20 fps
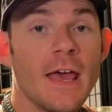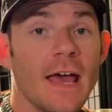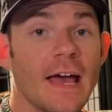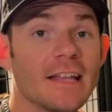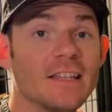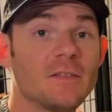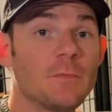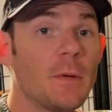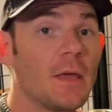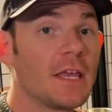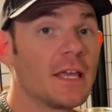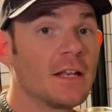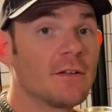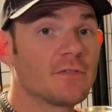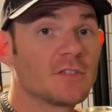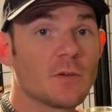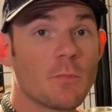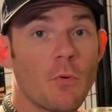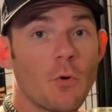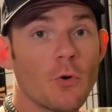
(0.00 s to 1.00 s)
And speaking of
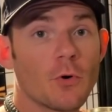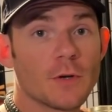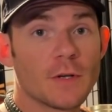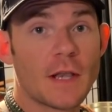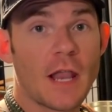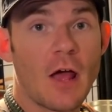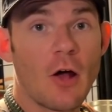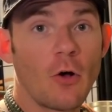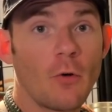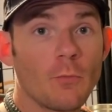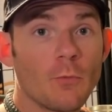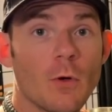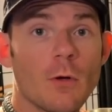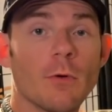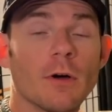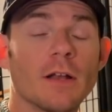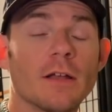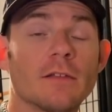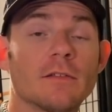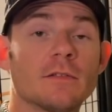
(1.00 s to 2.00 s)
support and help, we
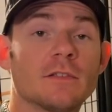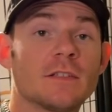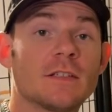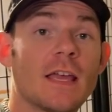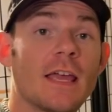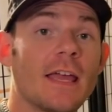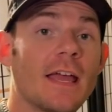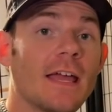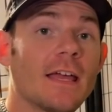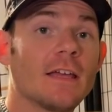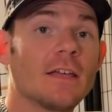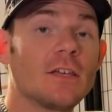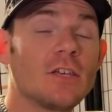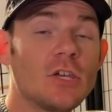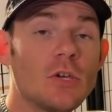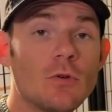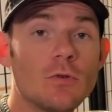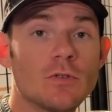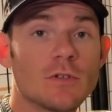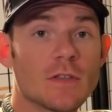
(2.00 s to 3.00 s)
want to say a
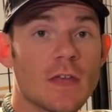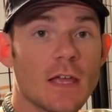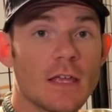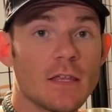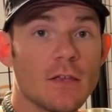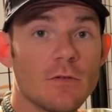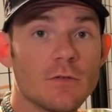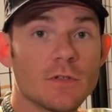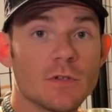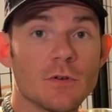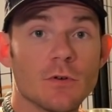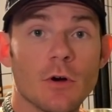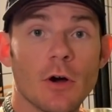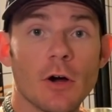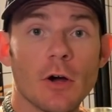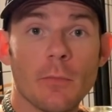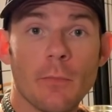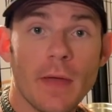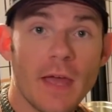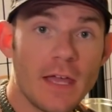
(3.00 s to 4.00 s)
huge thank you to
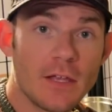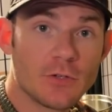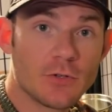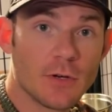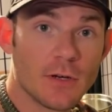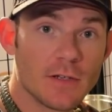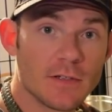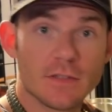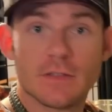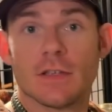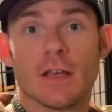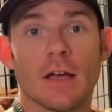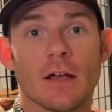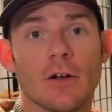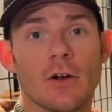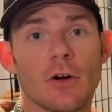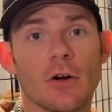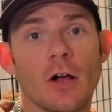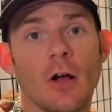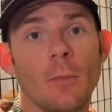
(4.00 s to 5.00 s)
our patrons that
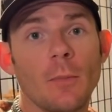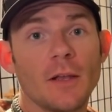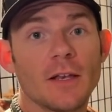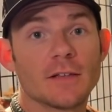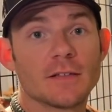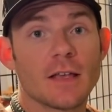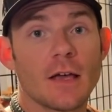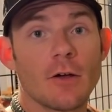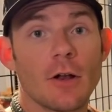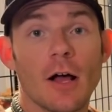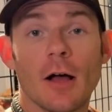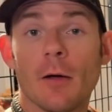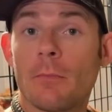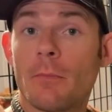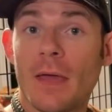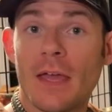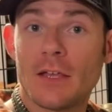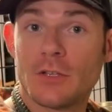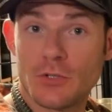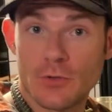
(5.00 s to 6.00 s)
are helping us out on
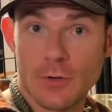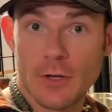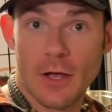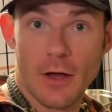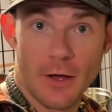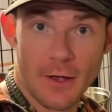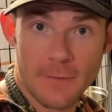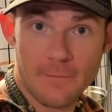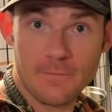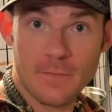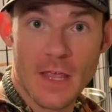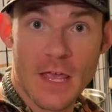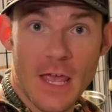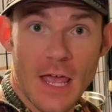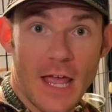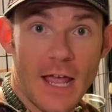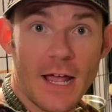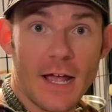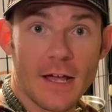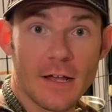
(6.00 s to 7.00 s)
Patreon.
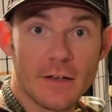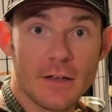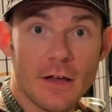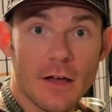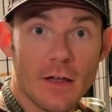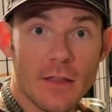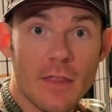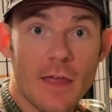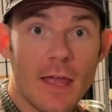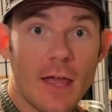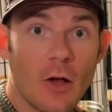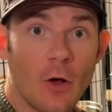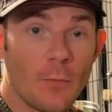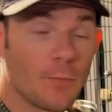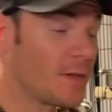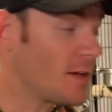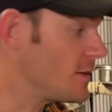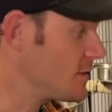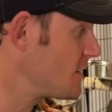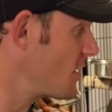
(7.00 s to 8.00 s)
And uh, they
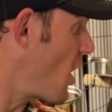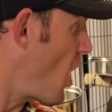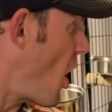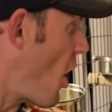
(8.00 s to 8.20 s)
helped us.